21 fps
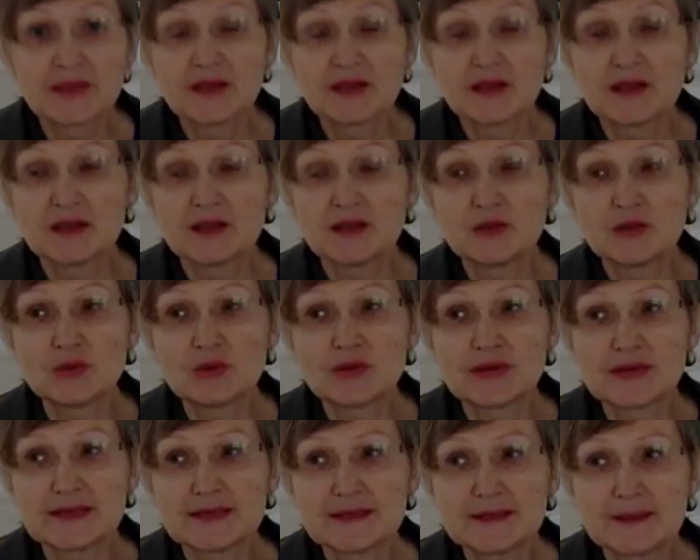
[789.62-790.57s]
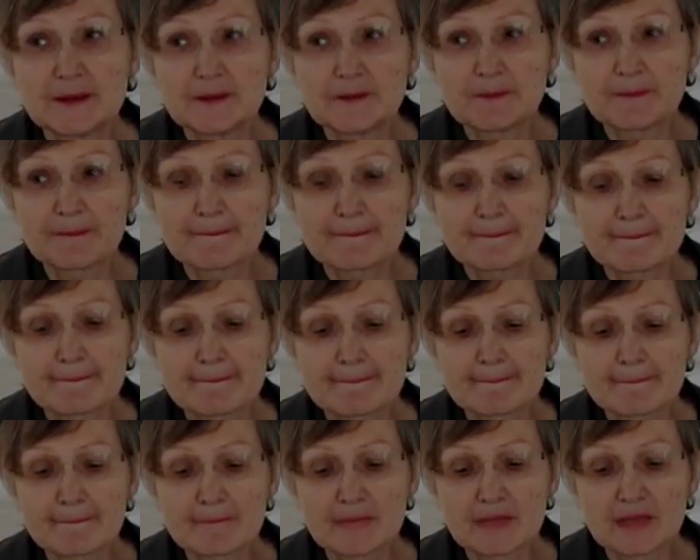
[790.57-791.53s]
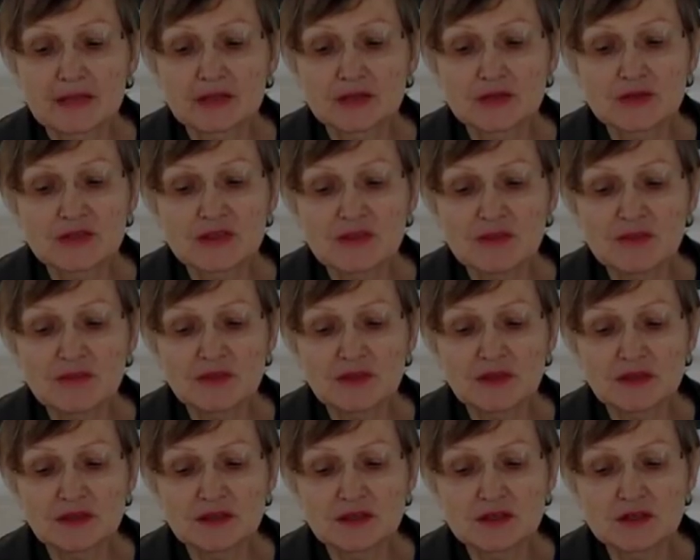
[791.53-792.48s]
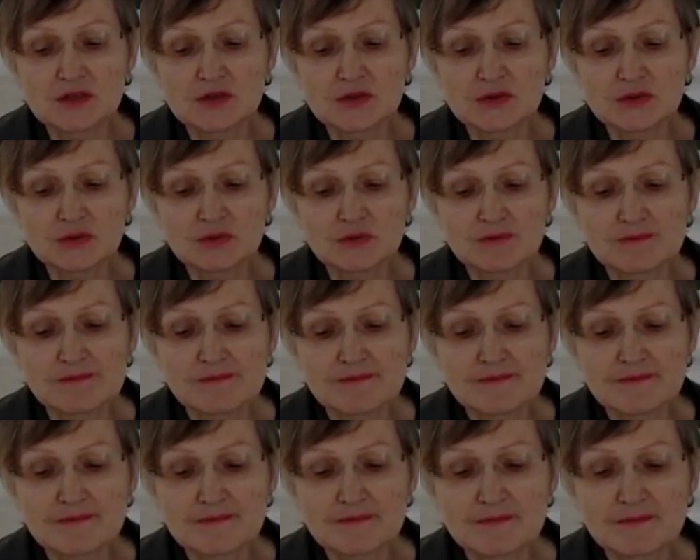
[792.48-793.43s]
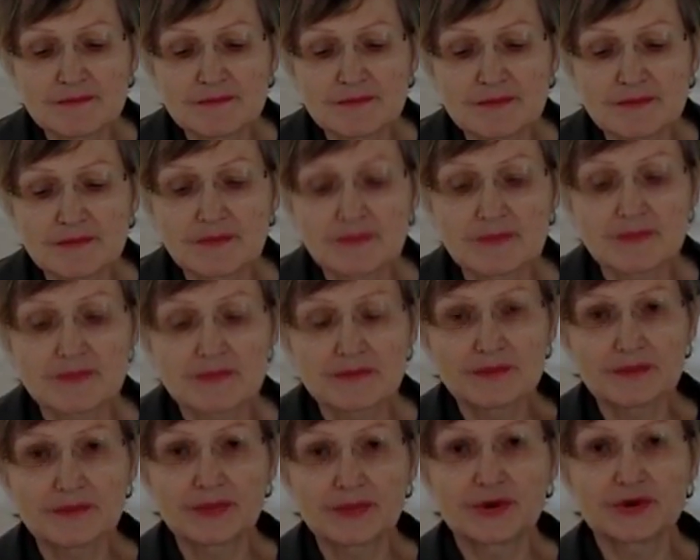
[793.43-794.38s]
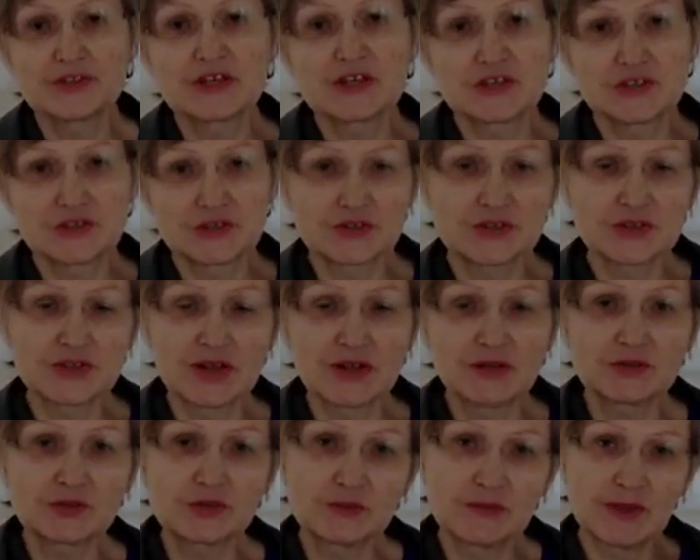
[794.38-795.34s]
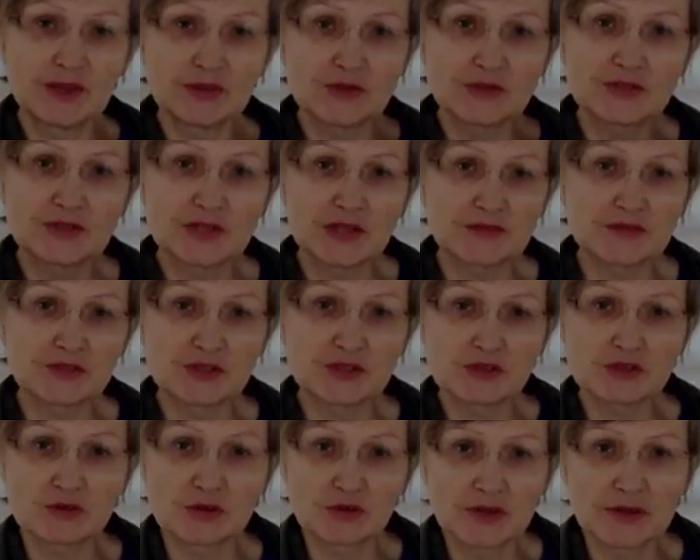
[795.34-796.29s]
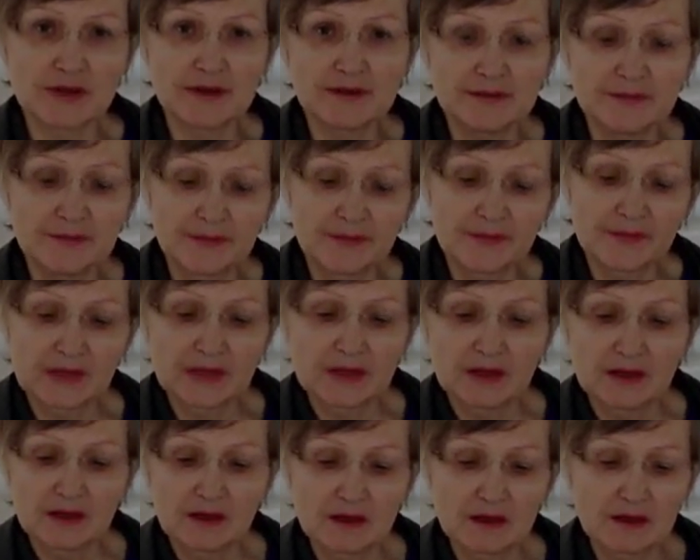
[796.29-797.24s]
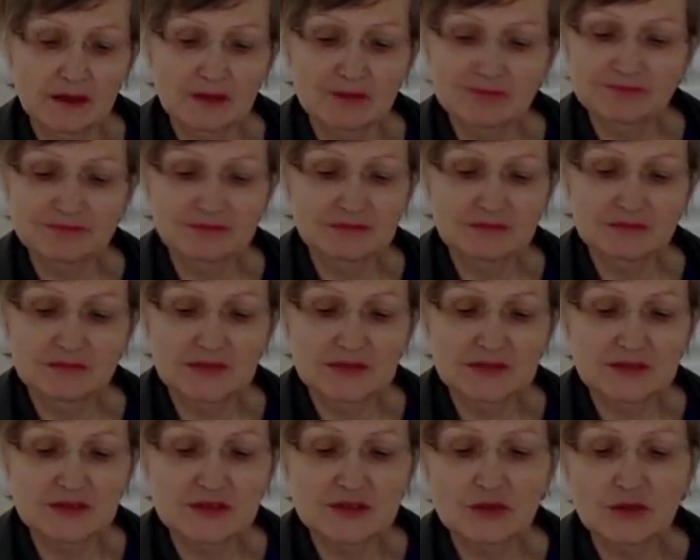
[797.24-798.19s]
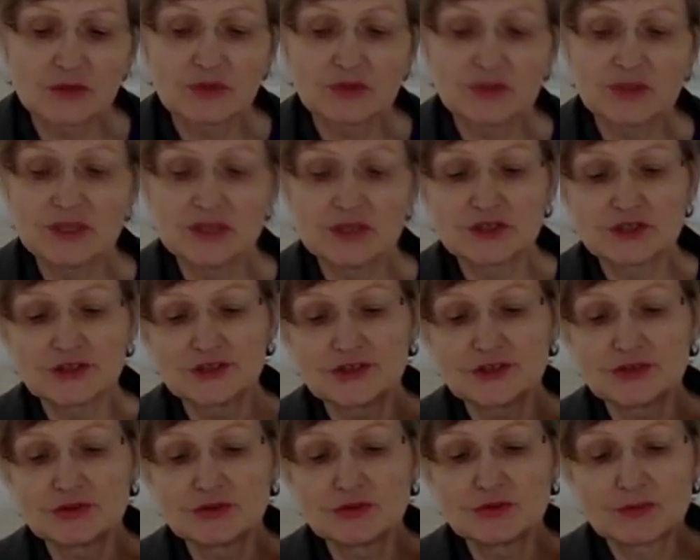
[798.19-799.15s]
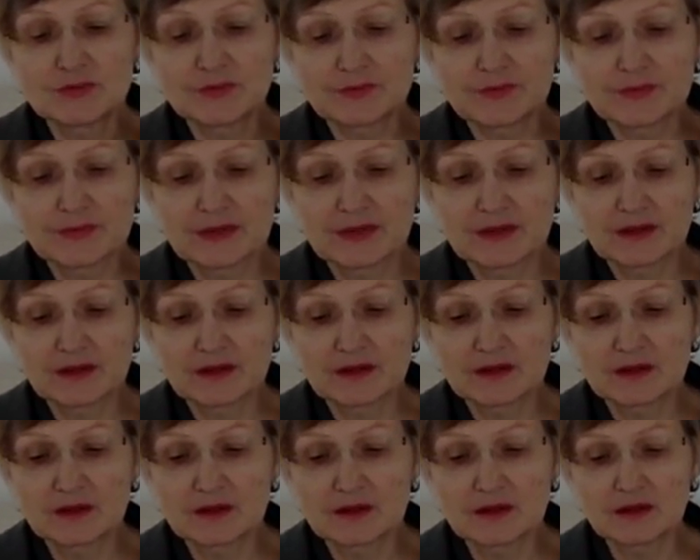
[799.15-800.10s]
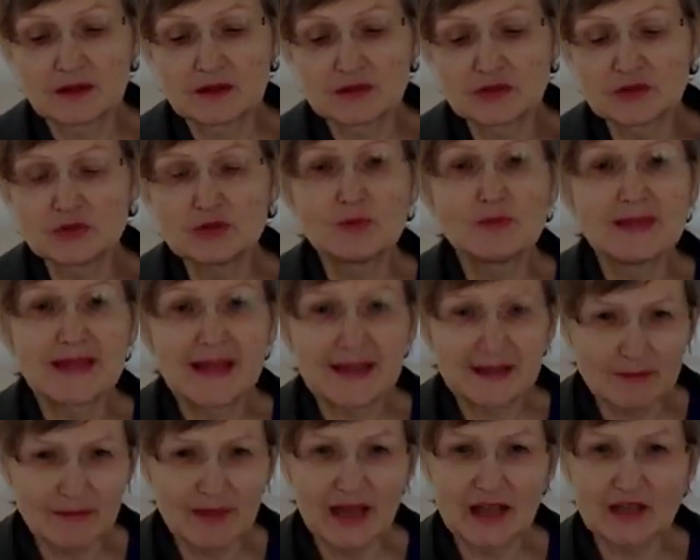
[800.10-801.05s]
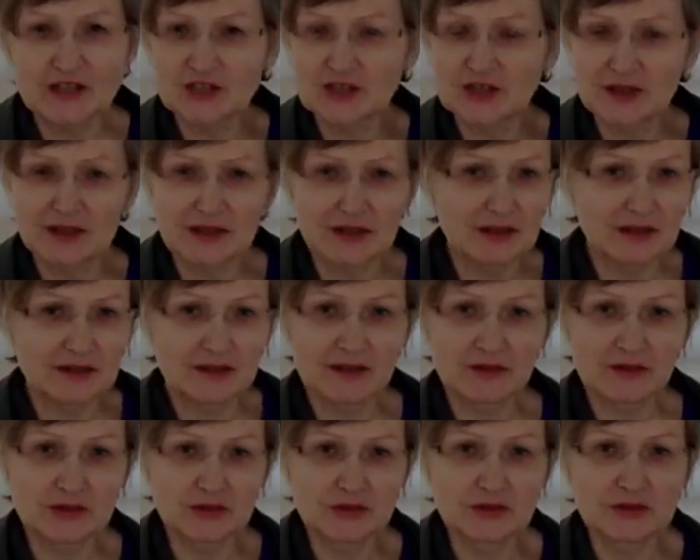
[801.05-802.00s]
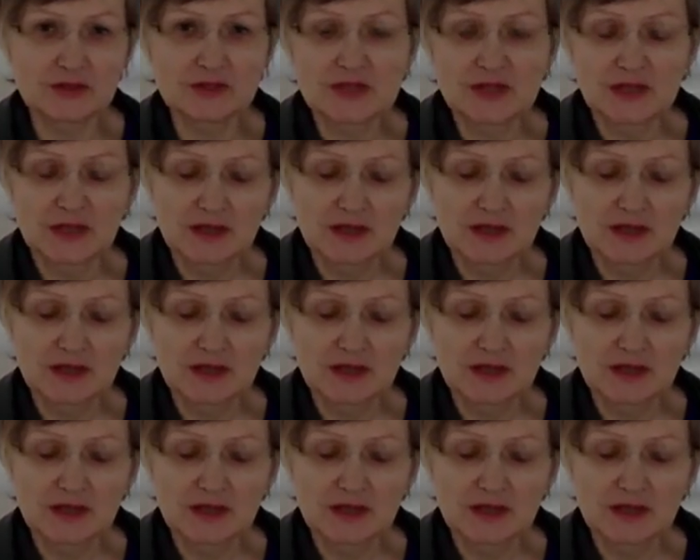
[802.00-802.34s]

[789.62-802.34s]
You can do something to protect yourself, to make yourself stronger. There's no need to do black magic. I never do it.